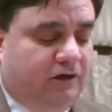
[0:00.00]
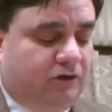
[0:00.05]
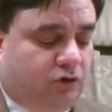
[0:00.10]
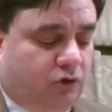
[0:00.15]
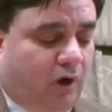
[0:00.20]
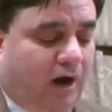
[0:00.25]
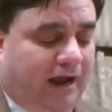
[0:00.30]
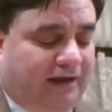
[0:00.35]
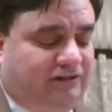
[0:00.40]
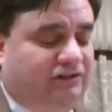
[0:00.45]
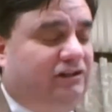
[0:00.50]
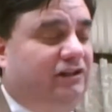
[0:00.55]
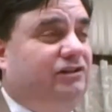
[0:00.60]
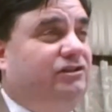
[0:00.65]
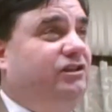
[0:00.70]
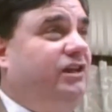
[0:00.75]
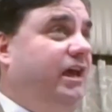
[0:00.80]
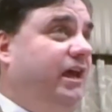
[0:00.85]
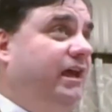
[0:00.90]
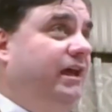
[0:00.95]
Christ
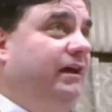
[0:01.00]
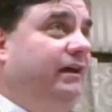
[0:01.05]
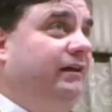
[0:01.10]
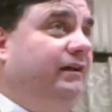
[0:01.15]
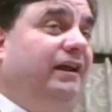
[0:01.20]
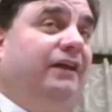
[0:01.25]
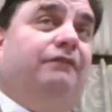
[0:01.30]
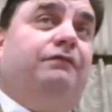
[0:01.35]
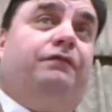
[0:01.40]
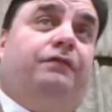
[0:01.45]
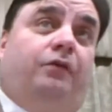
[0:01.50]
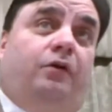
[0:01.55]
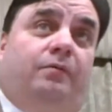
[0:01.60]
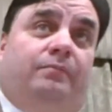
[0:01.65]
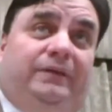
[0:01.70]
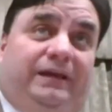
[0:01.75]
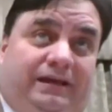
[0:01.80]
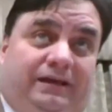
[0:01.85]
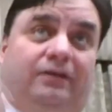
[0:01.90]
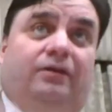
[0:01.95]
is the head, and
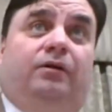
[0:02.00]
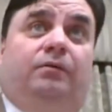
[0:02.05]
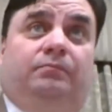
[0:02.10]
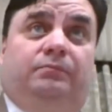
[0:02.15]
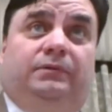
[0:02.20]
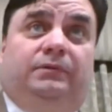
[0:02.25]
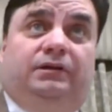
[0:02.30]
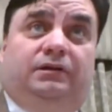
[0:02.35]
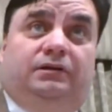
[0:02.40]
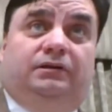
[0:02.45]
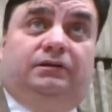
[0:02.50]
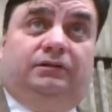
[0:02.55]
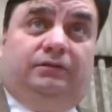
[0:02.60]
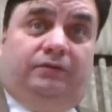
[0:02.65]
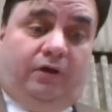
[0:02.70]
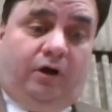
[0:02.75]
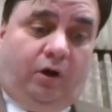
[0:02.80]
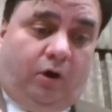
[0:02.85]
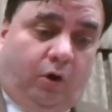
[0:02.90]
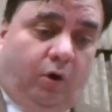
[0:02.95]
from him,
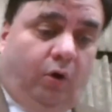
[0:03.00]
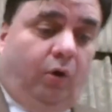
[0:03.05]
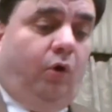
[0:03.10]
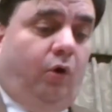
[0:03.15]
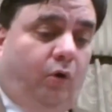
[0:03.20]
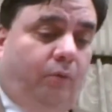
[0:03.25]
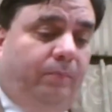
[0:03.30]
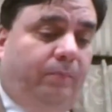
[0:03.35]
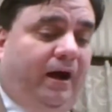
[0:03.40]
the whole